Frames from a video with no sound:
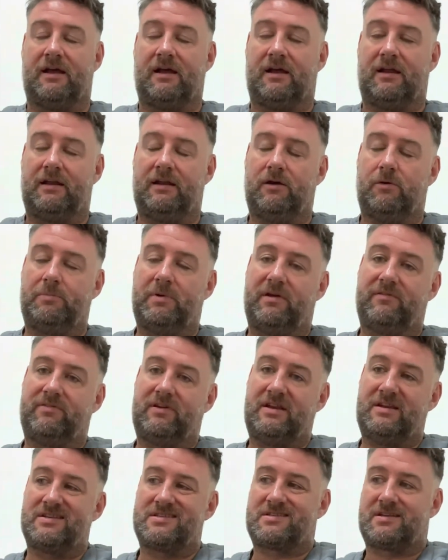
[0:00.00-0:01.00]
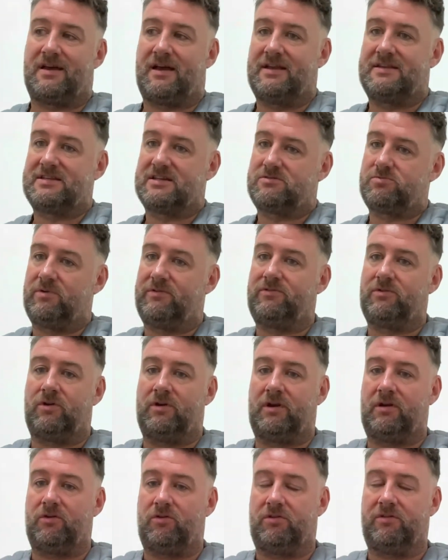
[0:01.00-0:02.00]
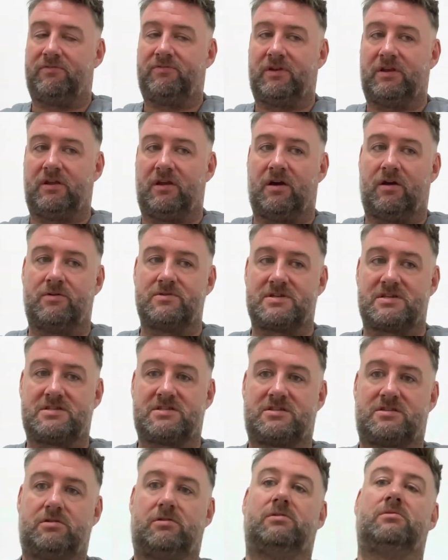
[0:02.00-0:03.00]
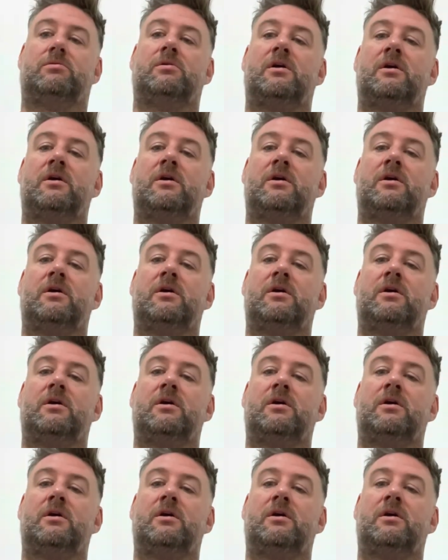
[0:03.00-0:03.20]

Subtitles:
a little bit of an insight, as we've done in other videos, as to